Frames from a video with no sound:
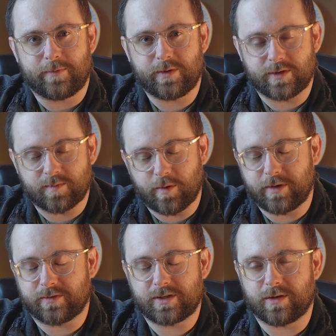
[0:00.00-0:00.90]
This
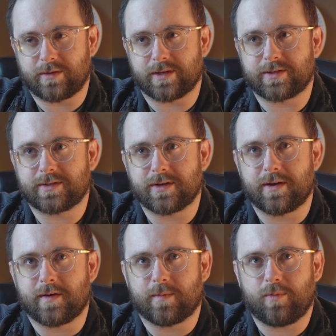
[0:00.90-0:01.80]
moment of stillness
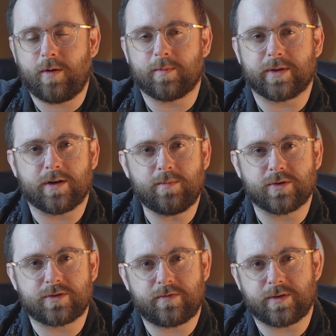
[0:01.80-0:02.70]
probably
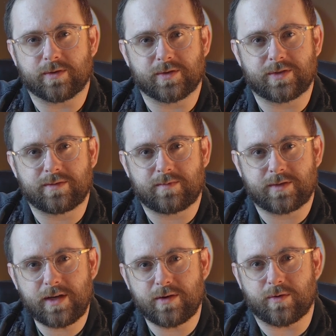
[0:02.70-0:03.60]
almost feels
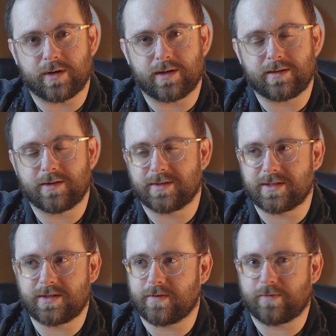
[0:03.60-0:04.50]
sacred. It's
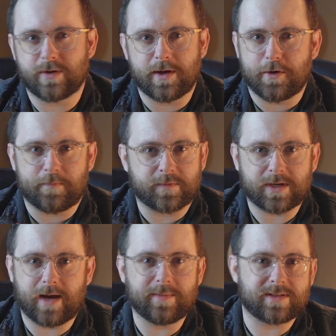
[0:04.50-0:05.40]
as if
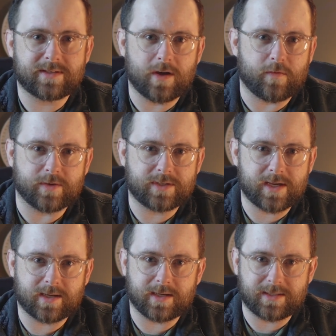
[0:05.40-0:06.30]
time itself has
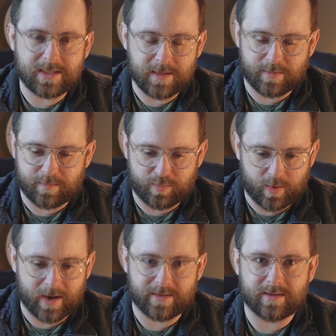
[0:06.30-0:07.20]
taken a deep
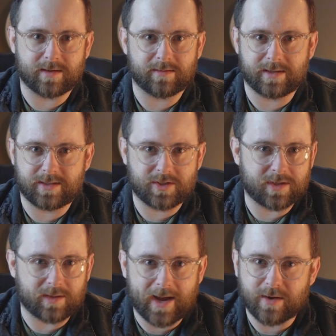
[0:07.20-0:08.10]
breath, and it just
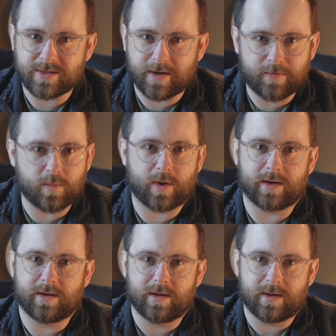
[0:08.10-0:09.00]
allows
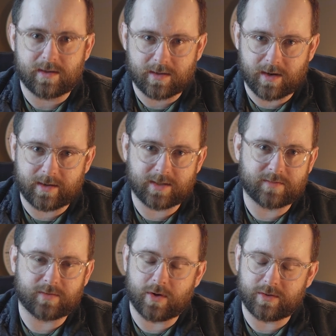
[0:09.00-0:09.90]
everyone caught in its
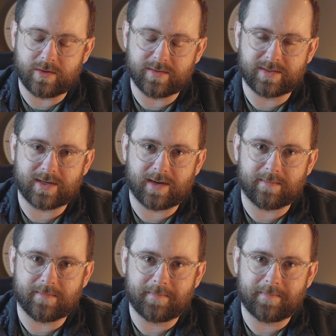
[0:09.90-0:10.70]
flow to do the same.